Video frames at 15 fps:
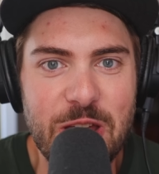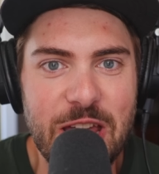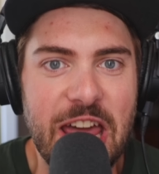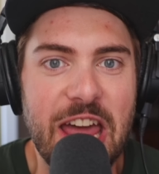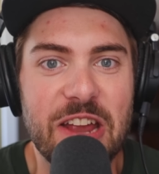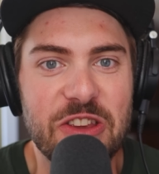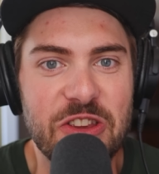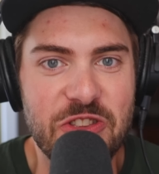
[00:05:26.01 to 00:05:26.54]

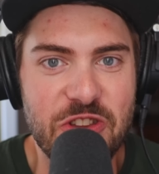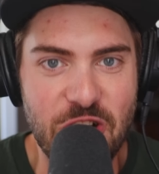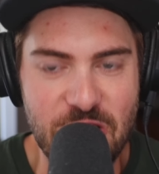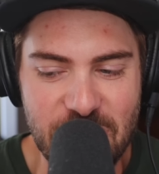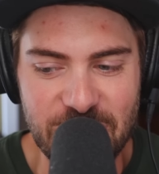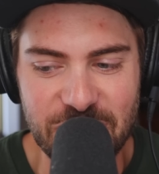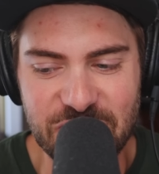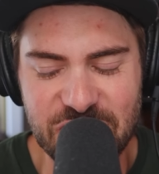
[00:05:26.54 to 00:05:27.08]
and
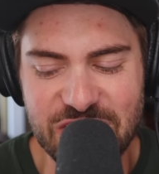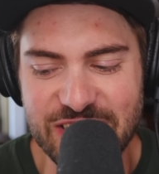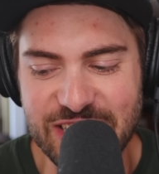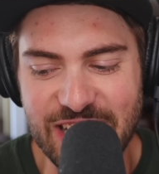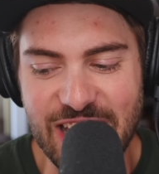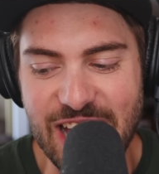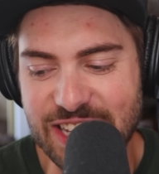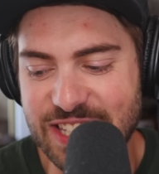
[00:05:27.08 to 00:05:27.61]
nerves.
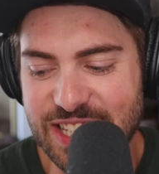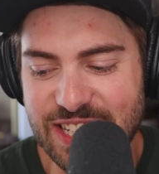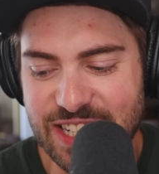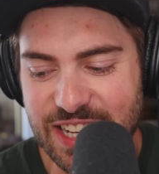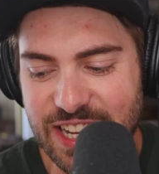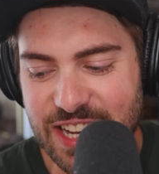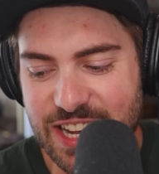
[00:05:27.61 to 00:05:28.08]
Yeah, it's